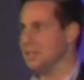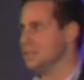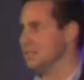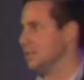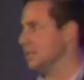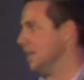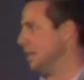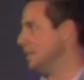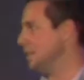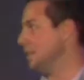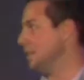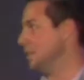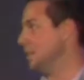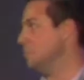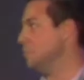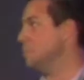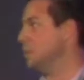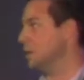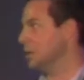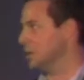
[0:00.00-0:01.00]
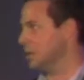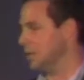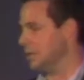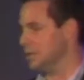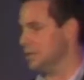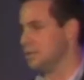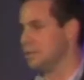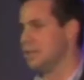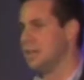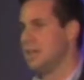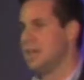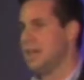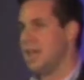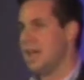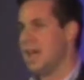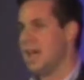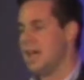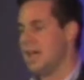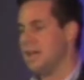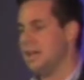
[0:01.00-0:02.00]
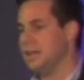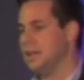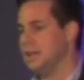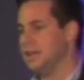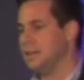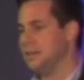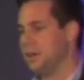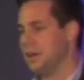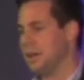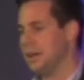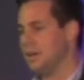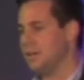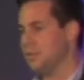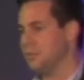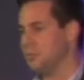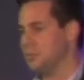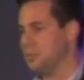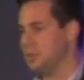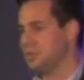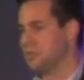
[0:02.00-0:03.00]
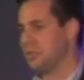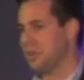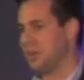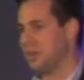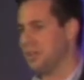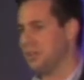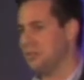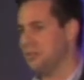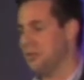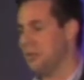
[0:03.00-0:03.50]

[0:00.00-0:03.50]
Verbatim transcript: and they deal in billions. And uh, we saw no